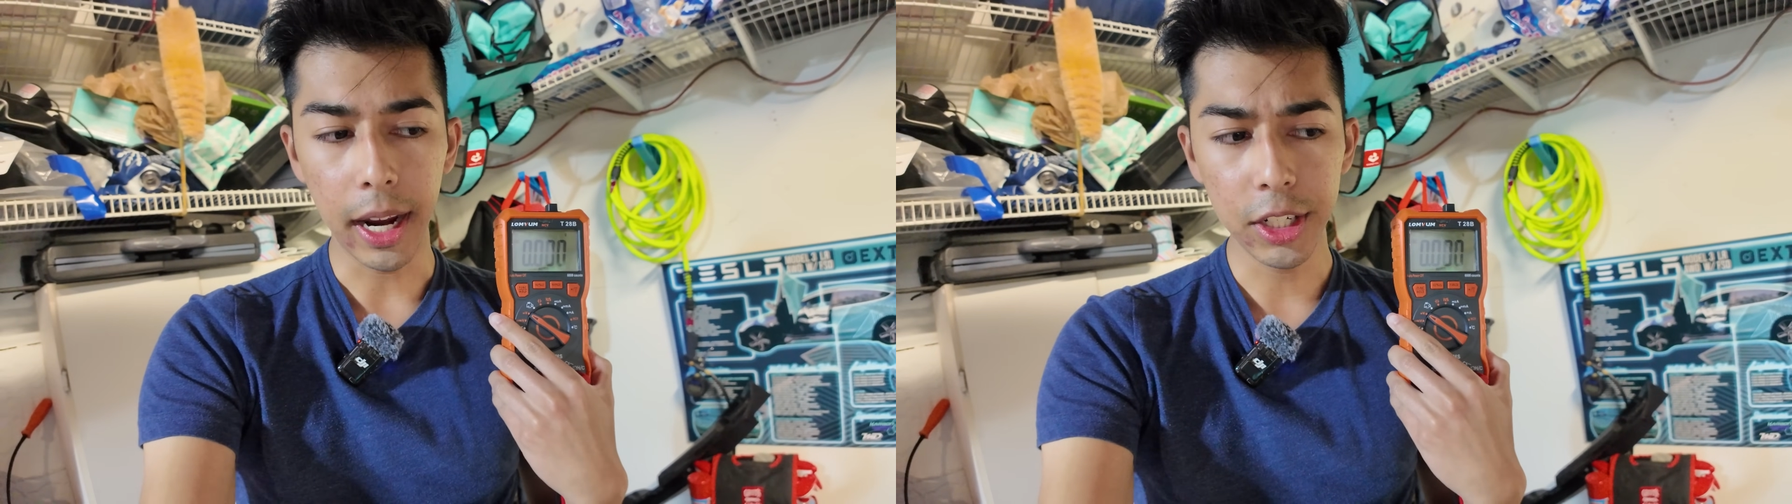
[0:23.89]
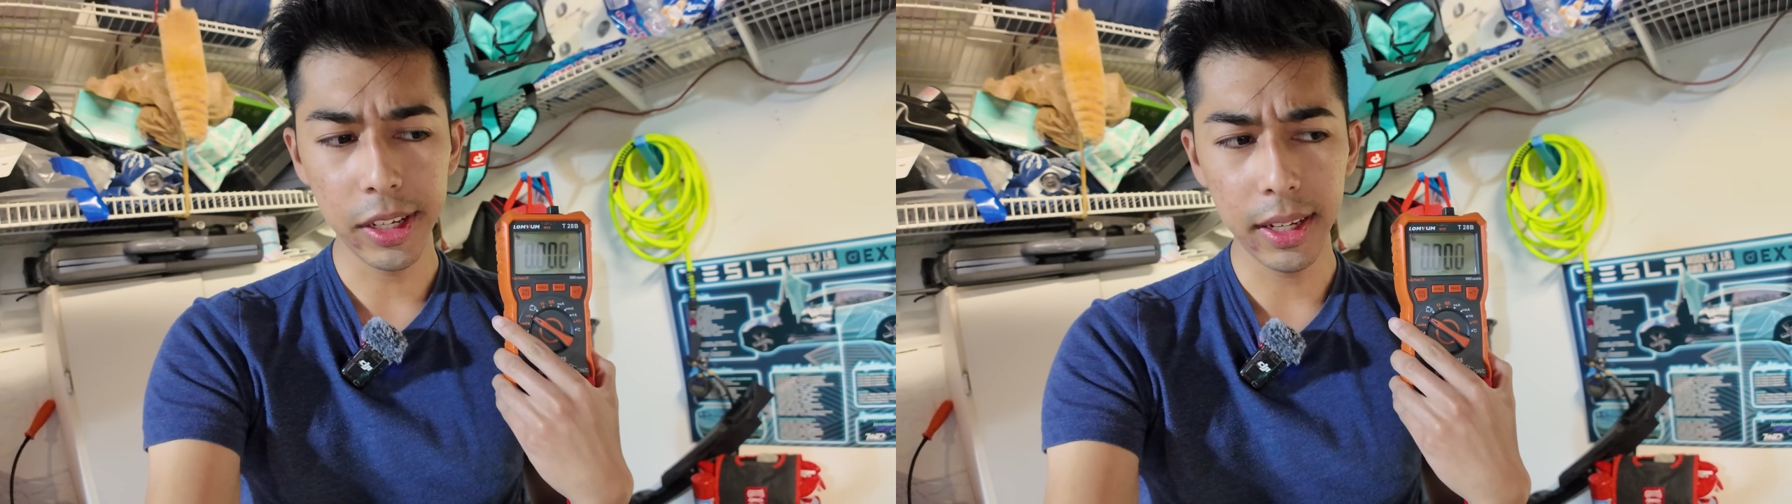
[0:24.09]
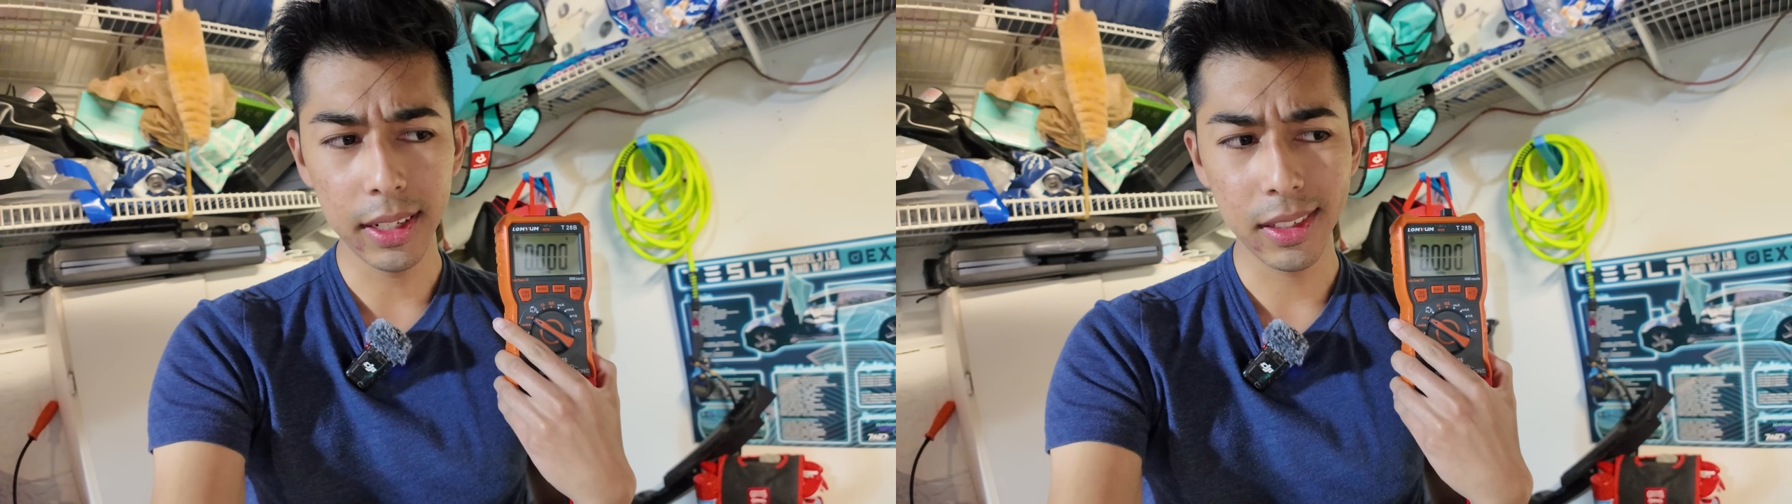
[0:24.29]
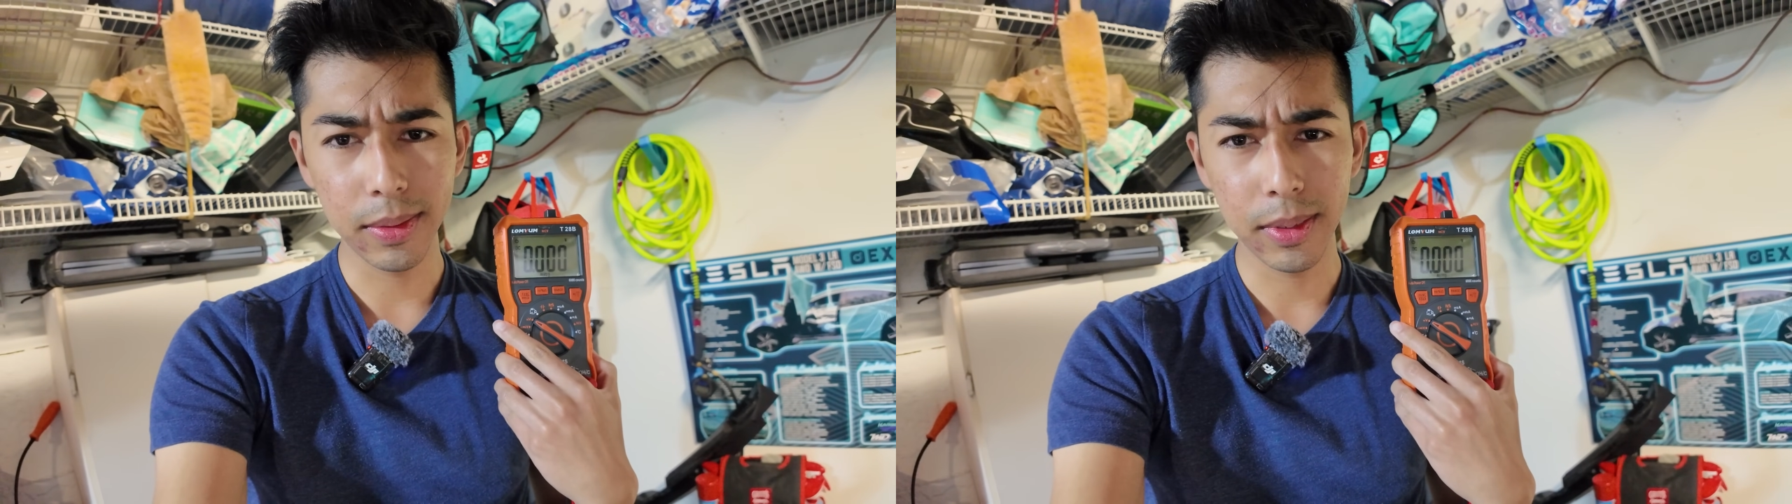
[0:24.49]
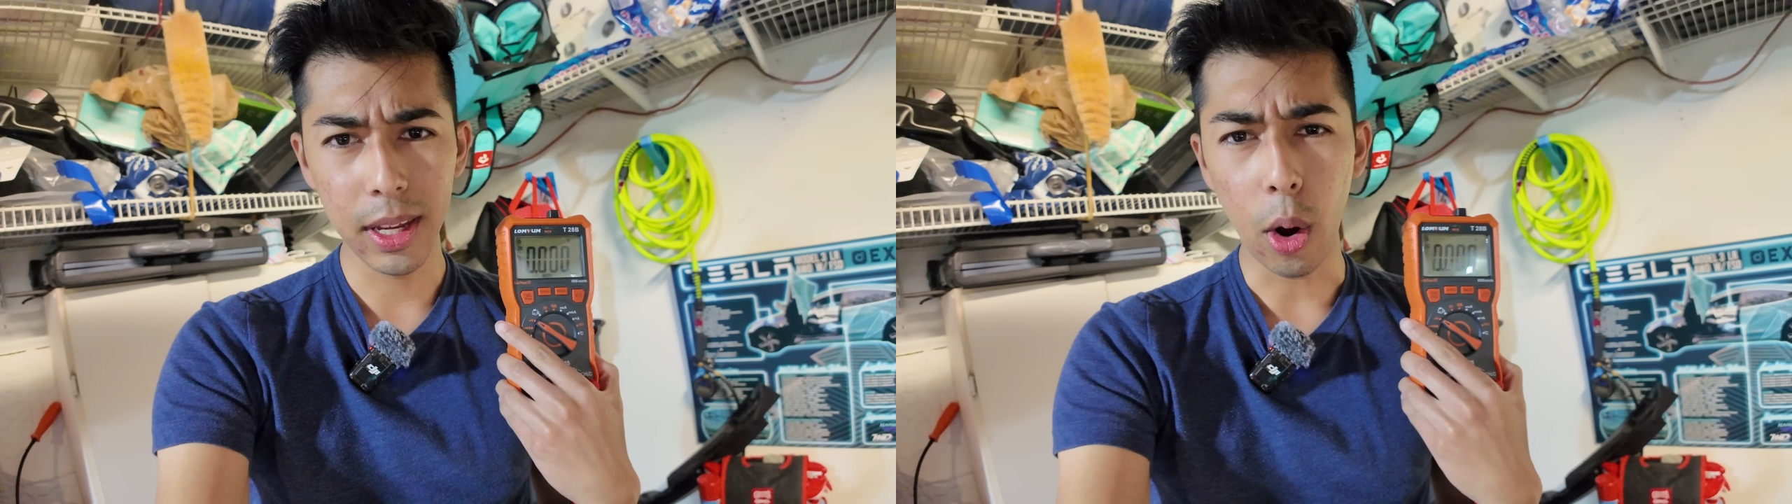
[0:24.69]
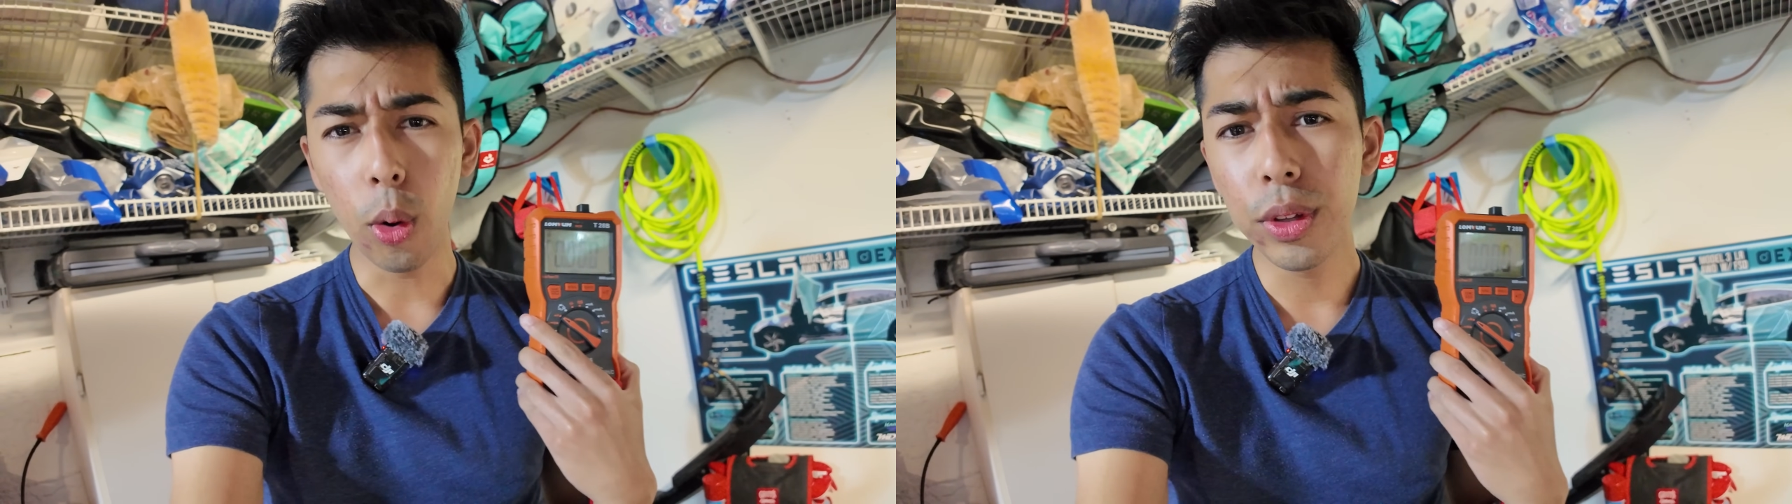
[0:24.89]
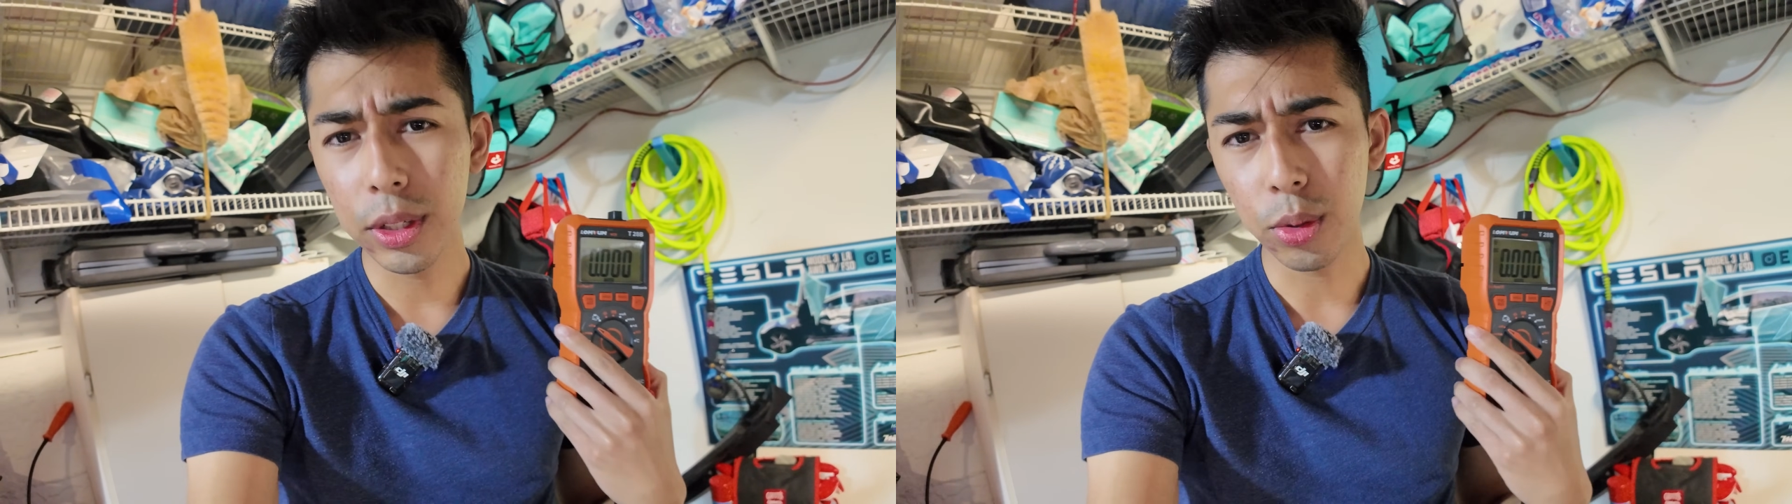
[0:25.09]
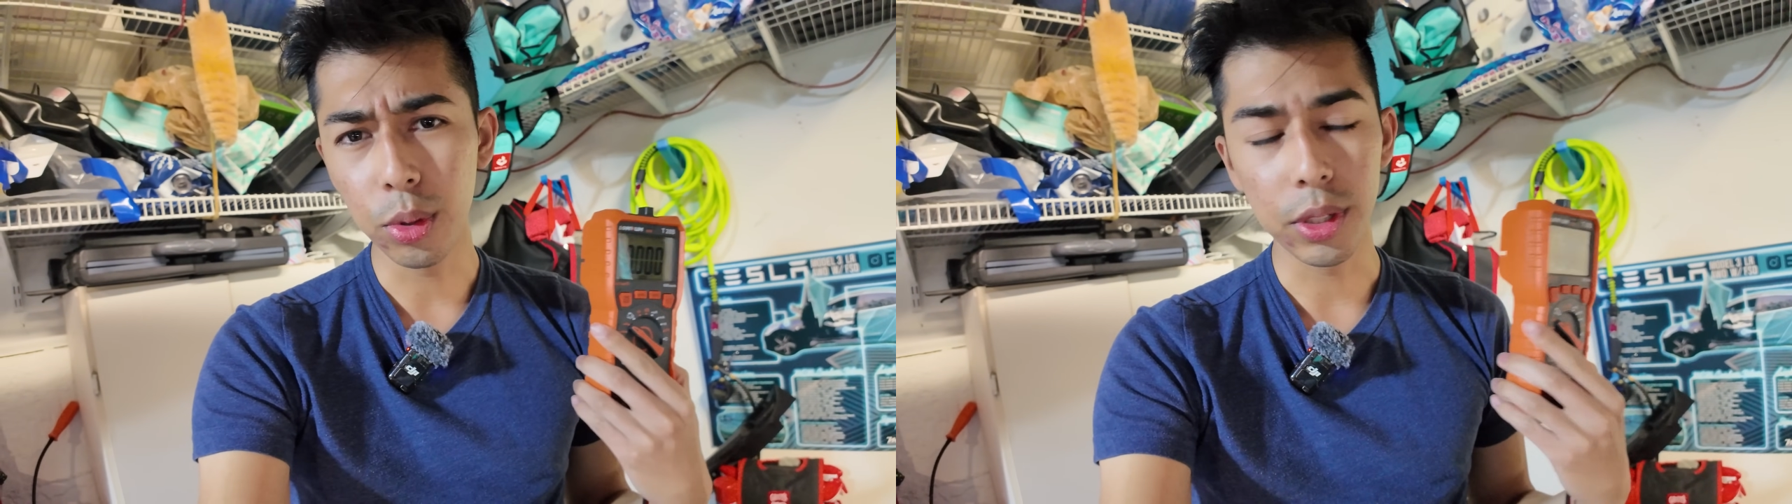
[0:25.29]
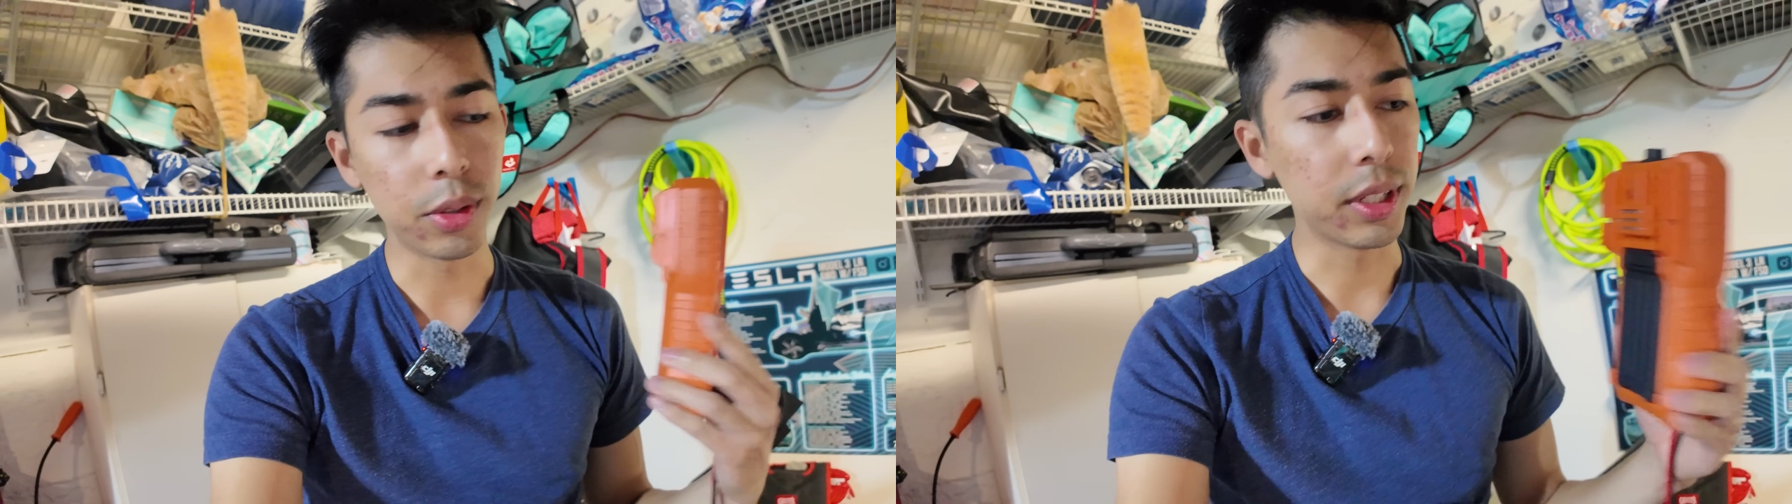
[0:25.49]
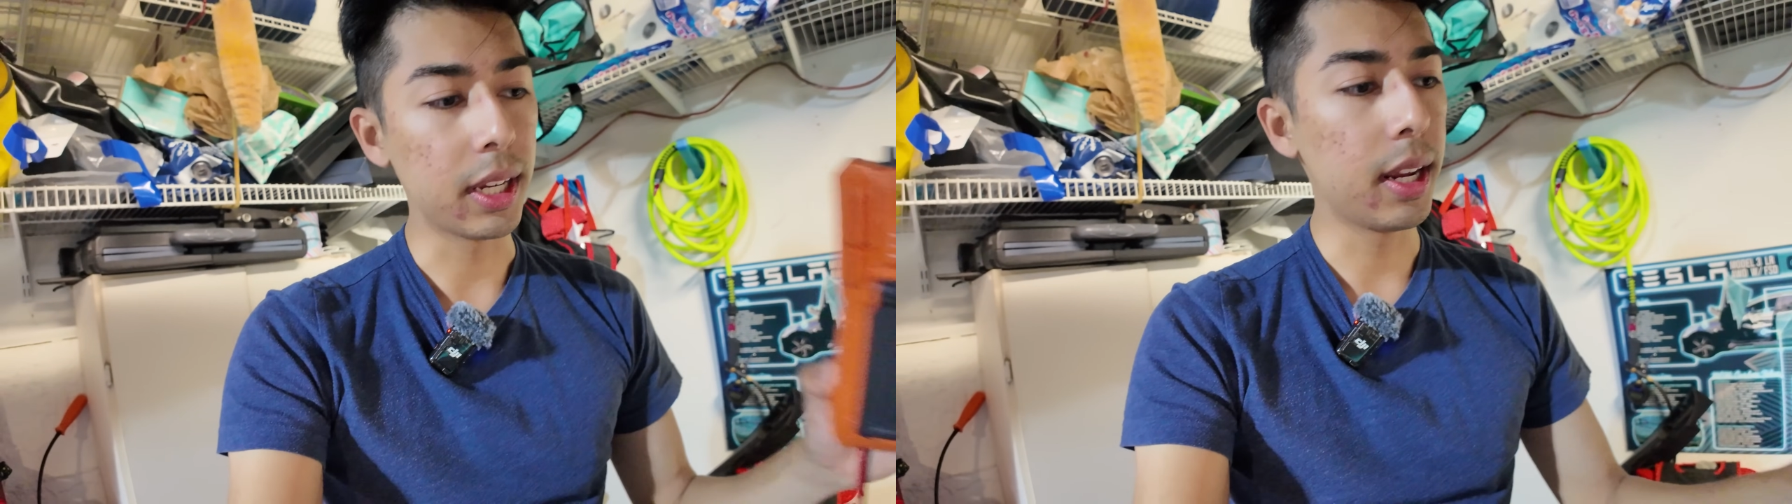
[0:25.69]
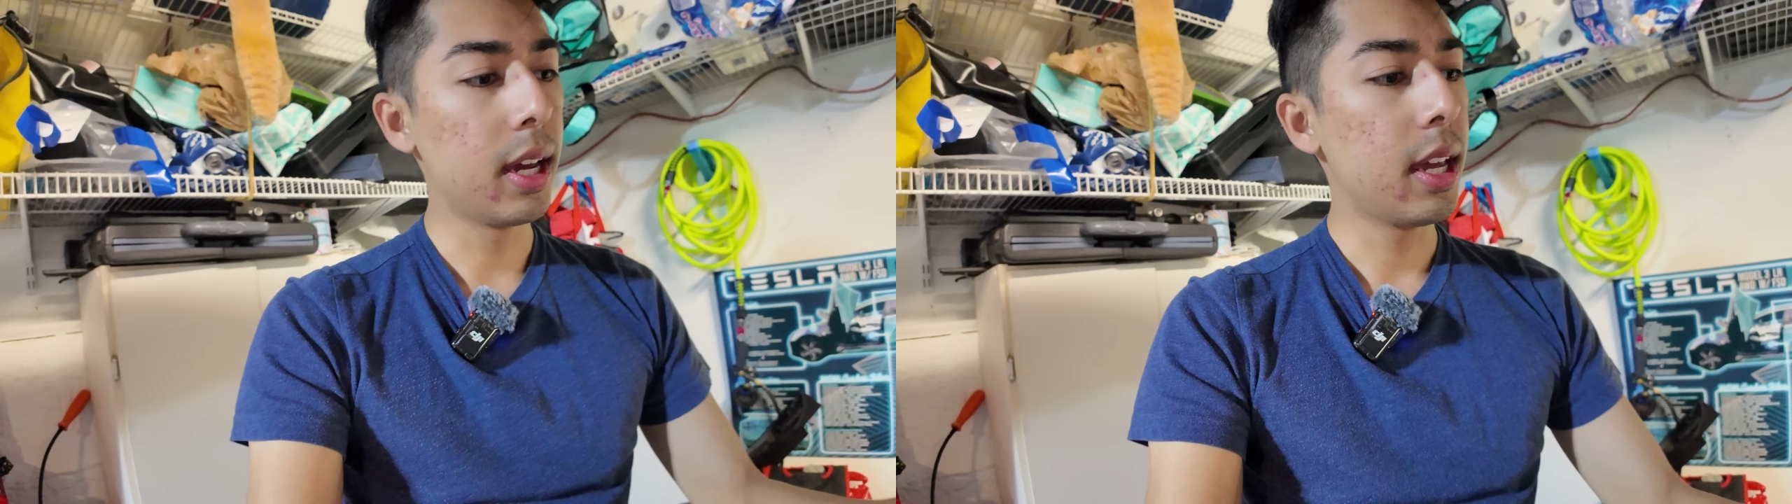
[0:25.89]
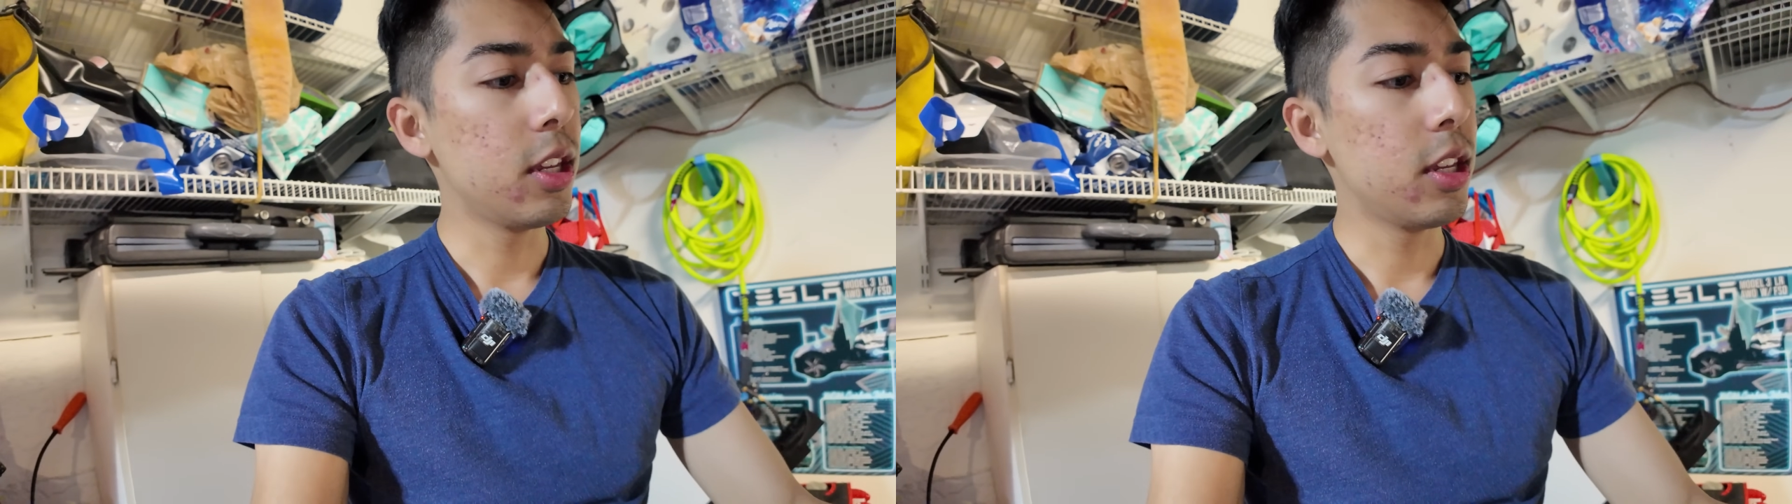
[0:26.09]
Actually, it's the only tool you'll need.